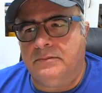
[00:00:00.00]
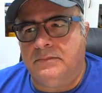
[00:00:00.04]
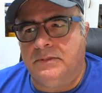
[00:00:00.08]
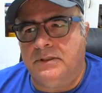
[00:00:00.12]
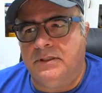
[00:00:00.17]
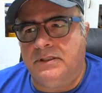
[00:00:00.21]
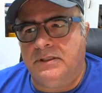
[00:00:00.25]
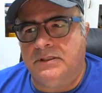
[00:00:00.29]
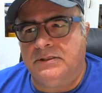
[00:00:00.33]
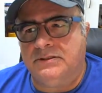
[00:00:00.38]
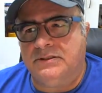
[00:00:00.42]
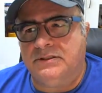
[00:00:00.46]

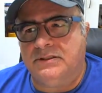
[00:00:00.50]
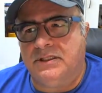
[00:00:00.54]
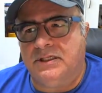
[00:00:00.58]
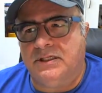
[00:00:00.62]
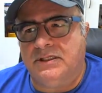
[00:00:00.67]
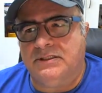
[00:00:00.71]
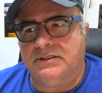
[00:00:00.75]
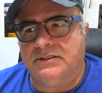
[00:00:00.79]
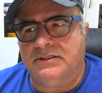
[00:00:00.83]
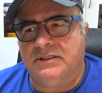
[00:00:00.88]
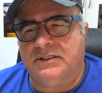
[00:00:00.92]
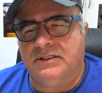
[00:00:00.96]
is
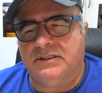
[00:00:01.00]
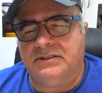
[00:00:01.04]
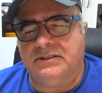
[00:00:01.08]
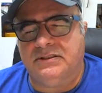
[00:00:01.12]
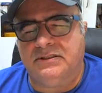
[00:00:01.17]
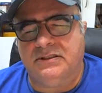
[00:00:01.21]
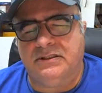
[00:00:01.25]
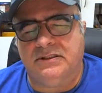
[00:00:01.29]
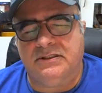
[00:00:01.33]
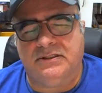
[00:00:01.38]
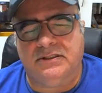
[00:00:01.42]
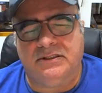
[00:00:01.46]

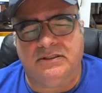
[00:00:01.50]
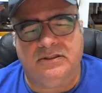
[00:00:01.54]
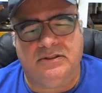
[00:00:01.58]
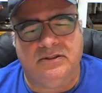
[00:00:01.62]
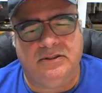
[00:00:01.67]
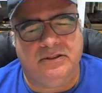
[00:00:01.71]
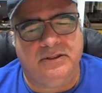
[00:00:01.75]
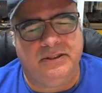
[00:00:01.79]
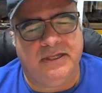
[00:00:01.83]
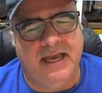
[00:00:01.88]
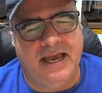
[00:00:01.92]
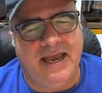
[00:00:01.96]
a
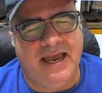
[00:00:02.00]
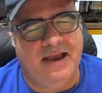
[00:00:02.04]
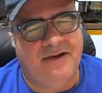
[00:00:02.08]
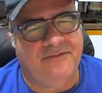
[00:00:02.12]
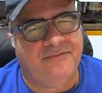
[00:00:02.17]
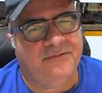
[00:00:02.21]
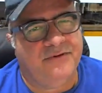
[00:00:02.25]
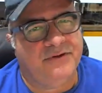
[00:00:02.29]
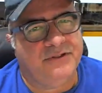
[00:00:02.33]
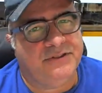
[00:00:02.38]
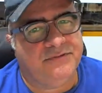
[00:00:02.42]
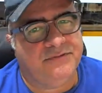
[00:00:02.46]
good
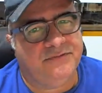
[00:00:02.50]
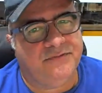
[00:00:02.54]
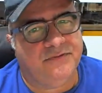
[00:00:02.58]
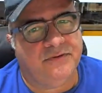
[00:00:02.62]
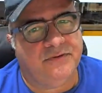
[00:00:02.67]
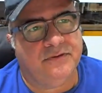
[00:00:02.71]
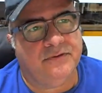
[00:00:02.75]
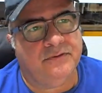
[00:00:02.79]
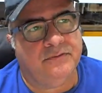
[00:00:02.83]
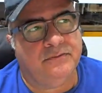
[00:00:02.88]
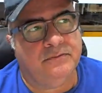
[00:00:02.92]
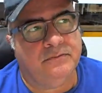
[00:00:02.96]
average
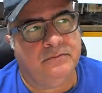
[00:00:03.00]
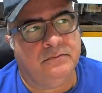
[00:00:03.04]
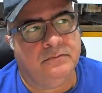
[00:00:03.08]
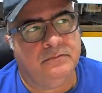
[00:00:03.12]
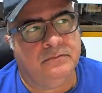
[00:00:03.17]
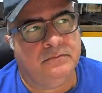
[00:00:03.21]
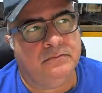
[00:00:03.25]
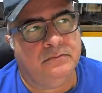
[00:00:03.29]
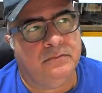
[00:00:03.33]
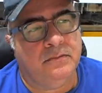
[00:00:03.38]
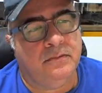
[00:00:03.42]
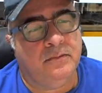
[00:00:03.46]
for
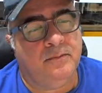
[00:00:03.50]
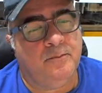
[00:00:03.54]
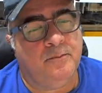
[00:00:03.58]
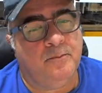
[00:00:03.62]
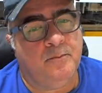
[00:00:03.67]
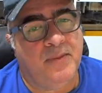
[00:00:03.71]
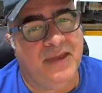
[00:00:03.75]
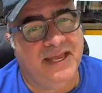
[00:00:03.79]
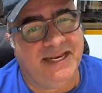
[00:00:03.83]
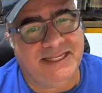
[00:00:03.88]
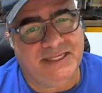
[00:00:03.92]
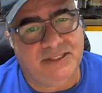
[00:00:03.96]

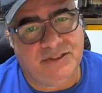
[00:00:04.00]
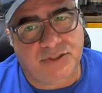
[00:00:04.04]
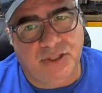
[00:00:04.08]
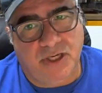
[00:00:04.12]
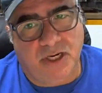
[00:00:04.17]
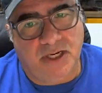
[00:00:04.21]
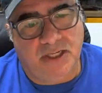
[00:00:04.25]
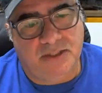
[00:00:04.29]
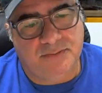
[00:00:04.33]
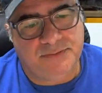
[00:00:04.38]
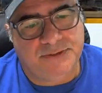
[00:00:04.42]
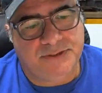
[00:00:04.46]
many
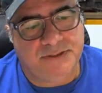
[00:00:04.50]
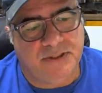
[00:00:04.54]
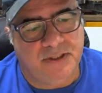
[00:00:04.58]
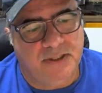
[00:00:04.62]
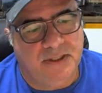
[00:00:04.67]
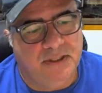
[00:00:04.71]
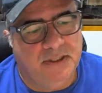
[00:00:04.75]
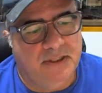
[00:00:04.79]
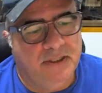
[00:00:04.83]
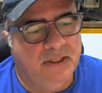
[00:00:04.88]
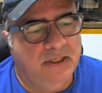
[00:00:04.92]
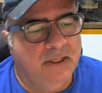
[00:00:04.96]
jobs,
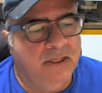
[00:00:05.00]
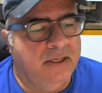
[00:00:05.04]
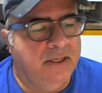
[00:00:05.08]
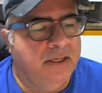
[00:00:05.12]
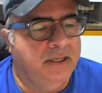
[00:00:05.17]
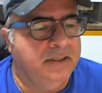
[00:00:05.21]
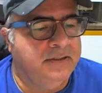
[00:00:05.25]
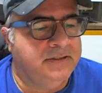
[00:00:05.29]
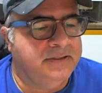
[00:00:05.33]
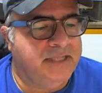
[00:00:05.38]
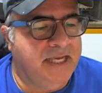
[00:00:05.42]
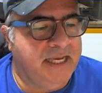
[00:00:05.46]

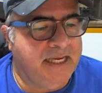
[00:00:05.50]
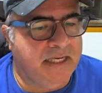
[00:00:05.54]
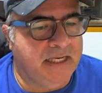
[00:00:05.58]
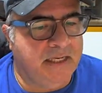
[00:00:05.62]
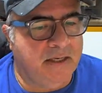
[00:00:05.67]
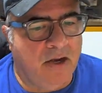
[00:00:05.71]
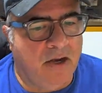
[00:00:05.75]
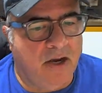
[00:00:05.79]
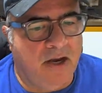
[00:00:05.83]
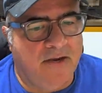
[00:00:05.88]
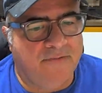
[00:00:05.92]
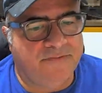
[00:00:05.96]
taking
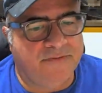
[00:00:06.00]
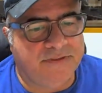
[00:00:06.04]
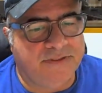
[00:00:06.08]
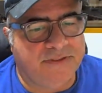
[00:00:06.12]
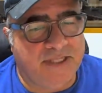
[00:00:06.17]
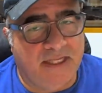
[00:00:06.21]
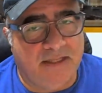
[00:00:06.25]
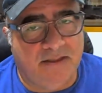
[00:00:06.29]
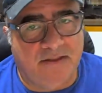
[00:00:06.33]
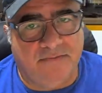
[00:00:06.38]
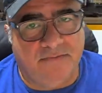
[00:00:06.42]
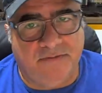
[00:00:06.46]
off
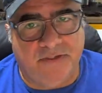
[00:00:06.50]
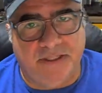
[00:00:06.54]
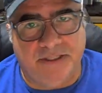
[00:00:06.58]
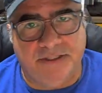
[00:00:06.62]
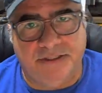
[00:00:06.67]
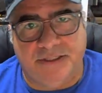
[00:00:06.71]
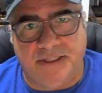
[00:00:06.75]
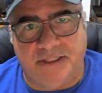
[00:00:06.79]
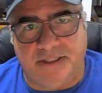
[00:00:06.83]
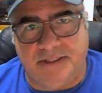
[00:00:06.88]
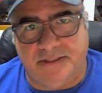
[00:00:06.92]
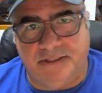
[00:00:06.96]
1/10 of an
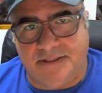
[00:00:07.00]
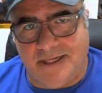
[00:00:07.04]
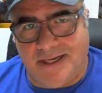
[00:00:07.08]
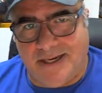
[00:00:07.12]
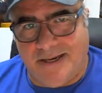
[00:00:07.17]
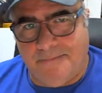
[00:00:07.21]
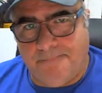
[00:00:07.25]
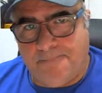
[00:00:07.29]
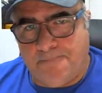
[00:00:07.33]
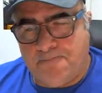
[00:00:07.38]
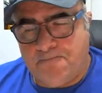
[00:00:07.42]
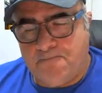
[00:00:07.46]
inch at a
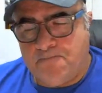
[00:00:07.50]
time.